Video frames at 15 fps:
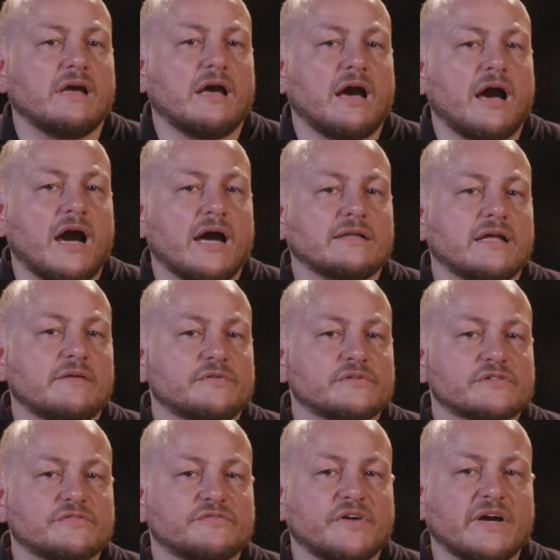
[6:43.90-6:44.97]
high
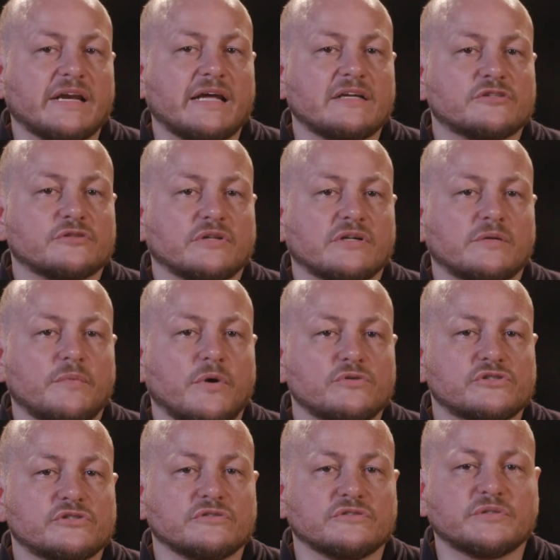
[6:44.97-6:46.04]
levels of financial and
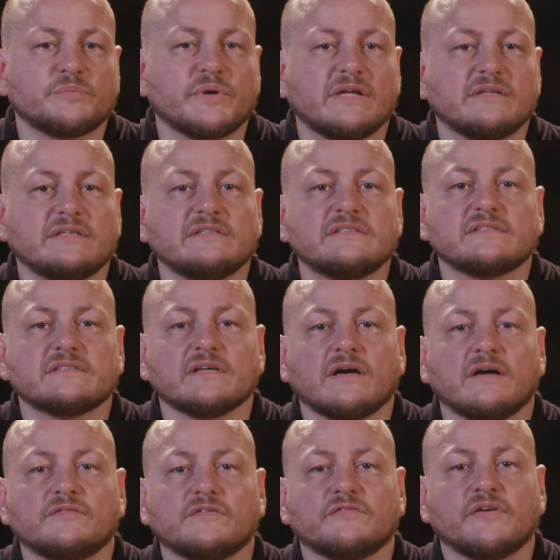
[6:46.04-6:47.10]
emotional dependence
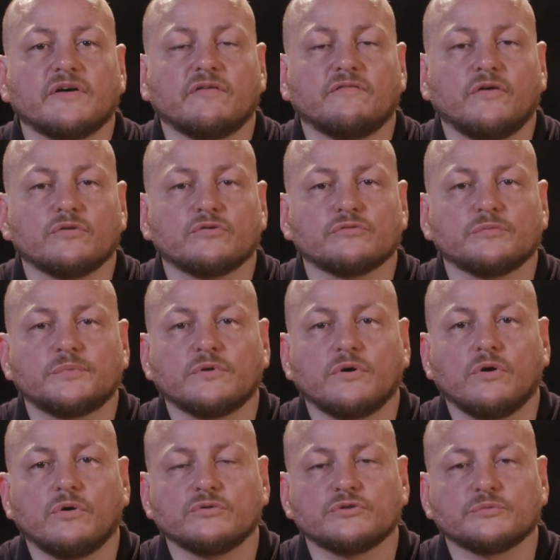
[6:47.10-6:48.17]
of a vulnerable
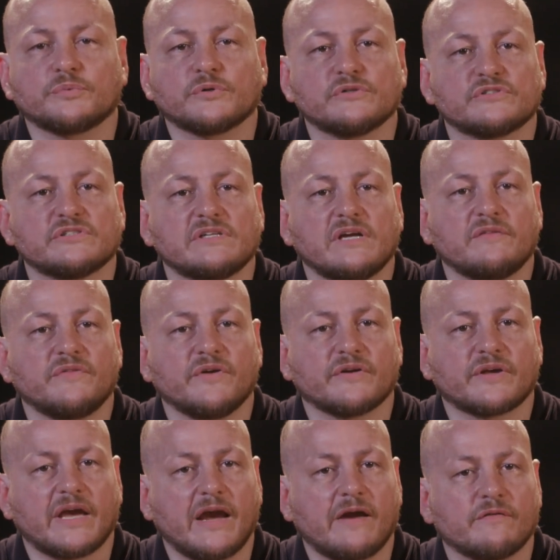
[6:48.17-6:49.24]
older person on their
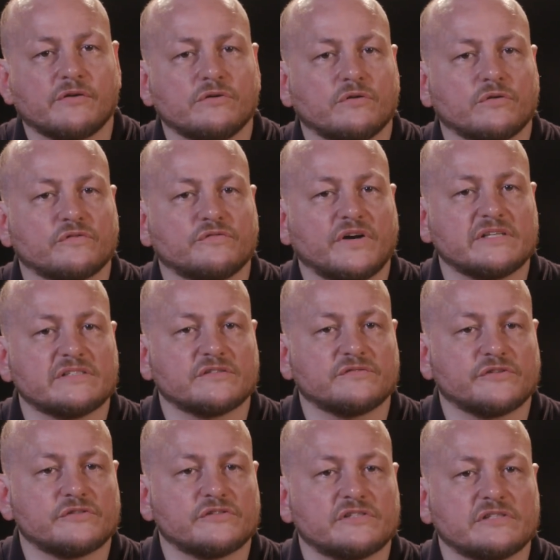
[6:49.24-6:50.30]
carer or vice
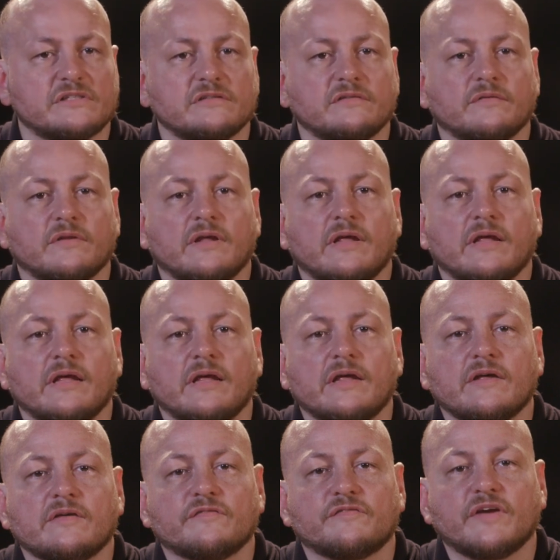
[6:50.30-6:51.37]
versa,
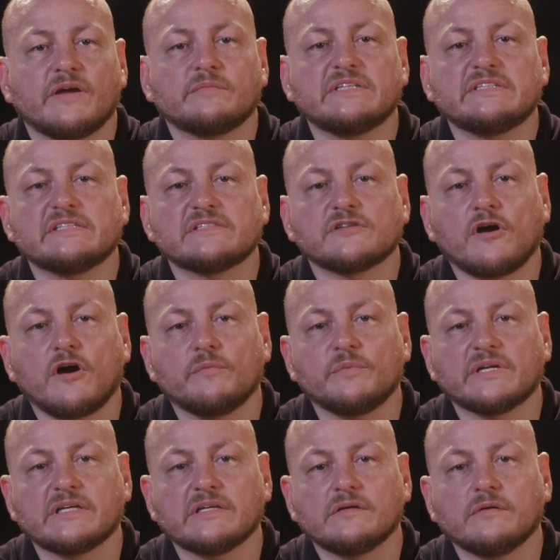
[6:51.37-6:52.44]
family
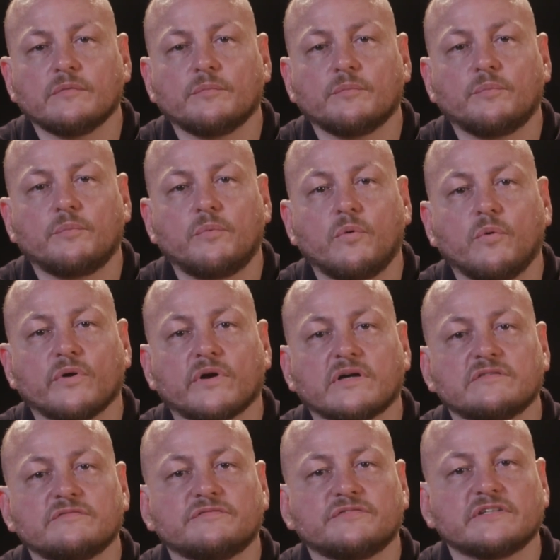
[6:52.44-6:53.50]
disharmony, poor
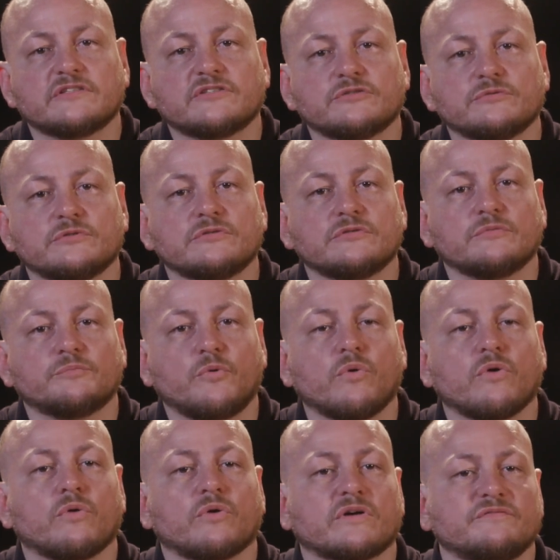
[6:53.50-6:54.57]

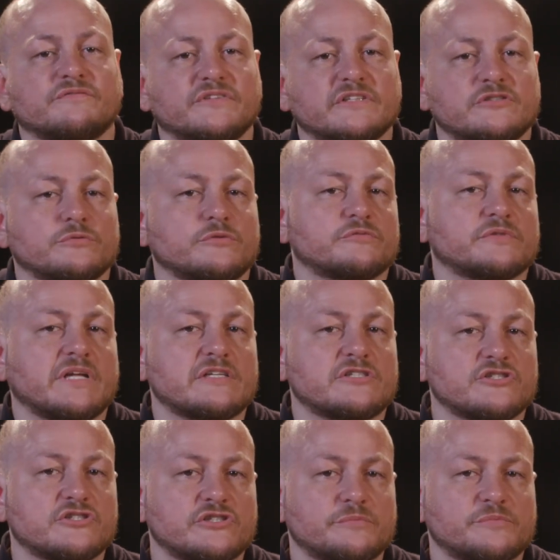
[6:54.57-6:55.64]
or conflictual
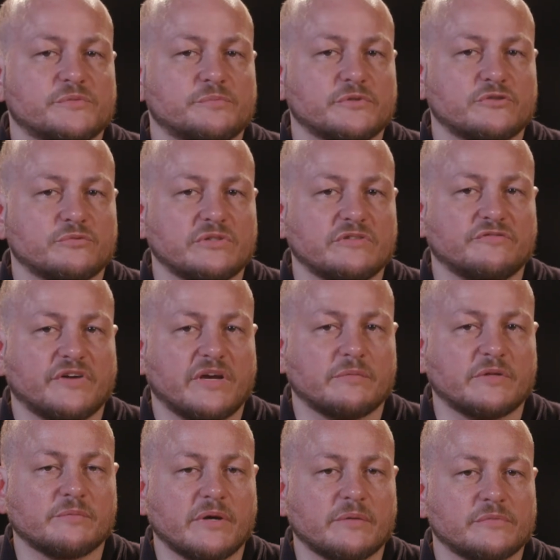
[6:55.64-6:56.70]
relationships between
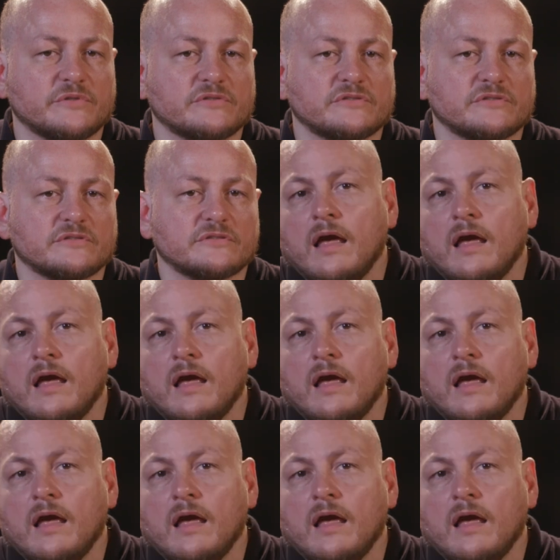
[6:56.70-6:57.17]
family members.